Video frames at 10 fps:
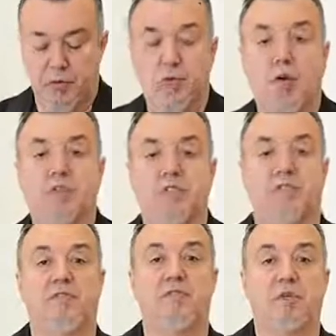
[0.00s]
you girls that
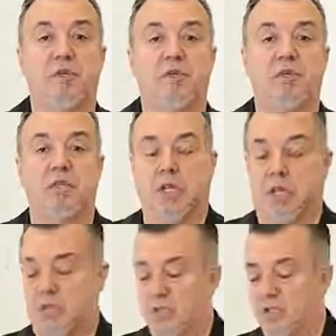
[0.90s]
are familiar with
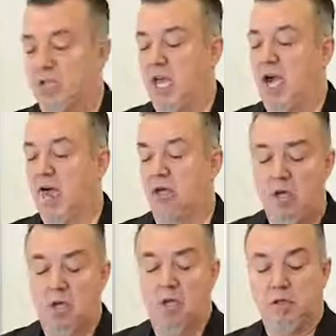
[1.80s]
mascara,
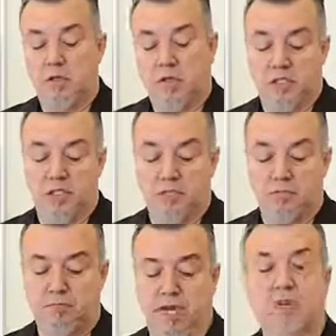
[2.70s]
this
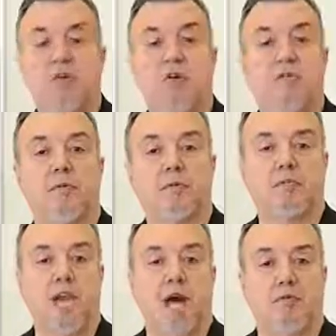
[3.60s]
is based off the
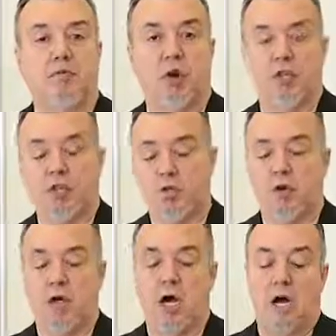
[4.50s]
mascara brush,
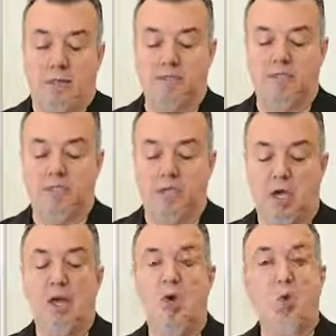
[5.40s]

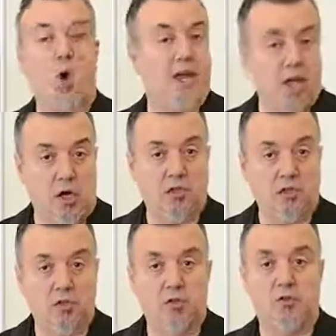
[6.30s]
obviously quite
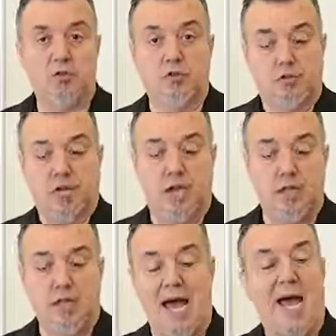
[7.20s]
larger, to
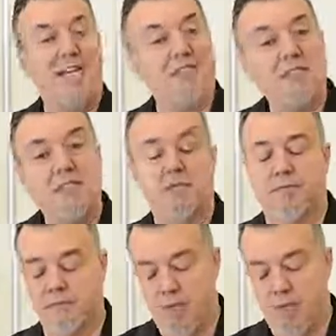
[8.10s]
create accents.